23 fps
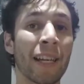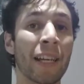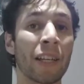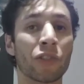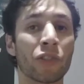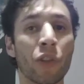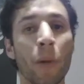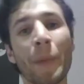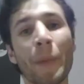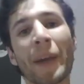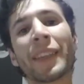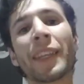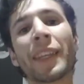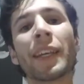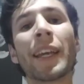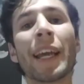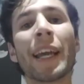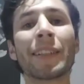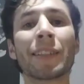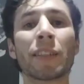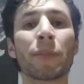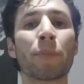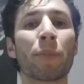So methane
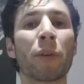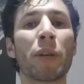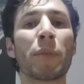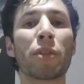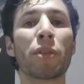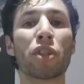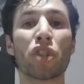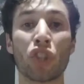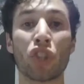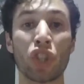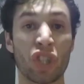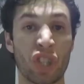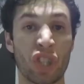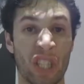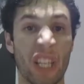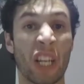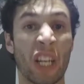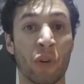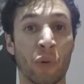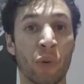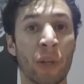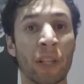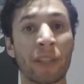gas is pretty much just
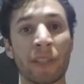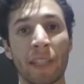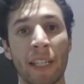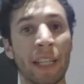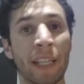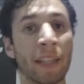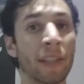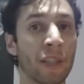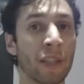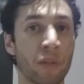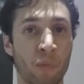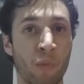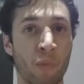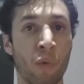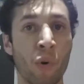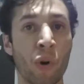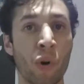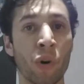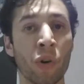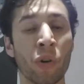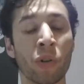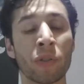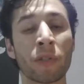cigarettes in this
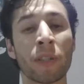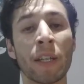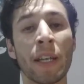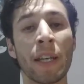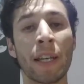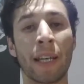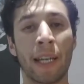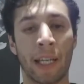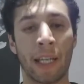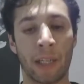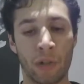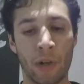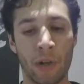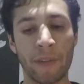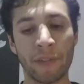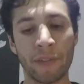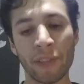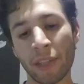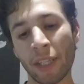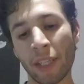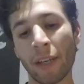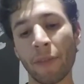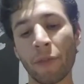world, and you have
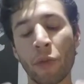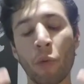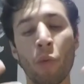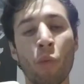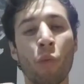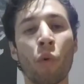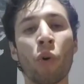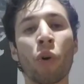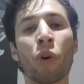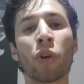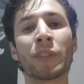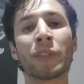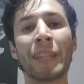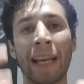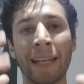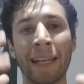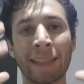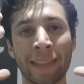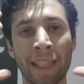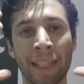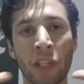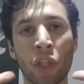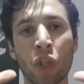to think of the world
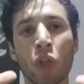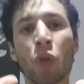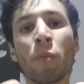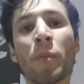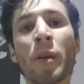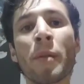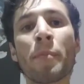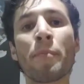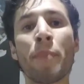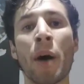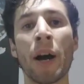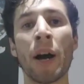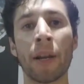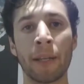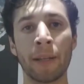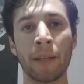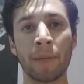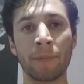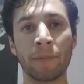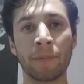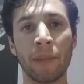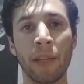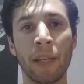as a human
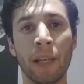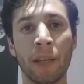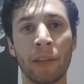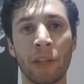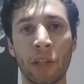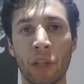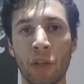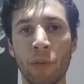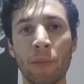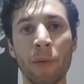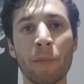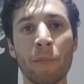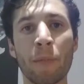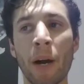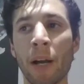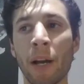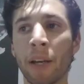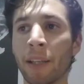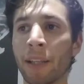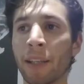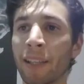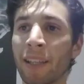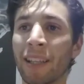body. The human
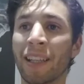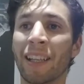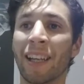body